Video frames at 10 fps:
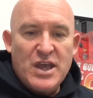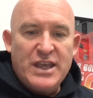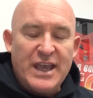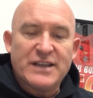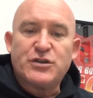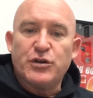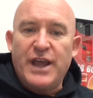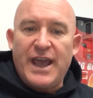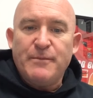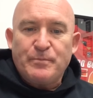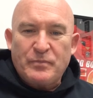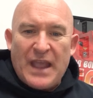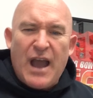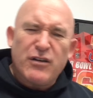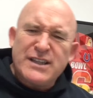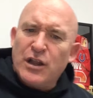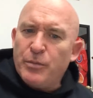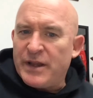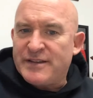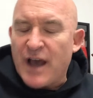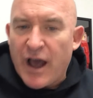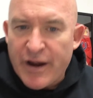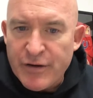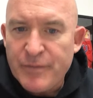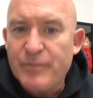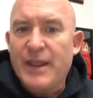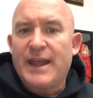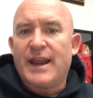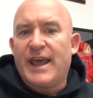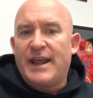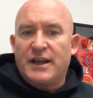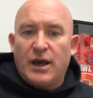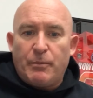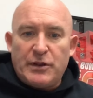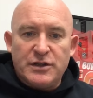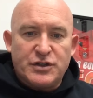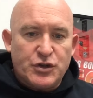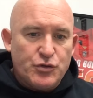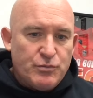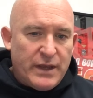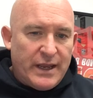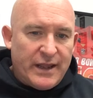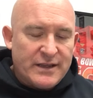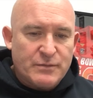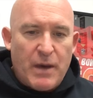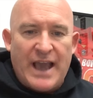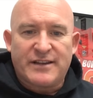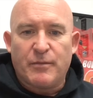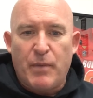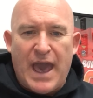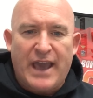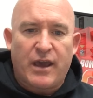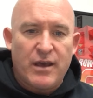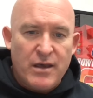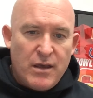Yesterday, I was a little bit tired, and I had a couple of Zoom meetings back to back,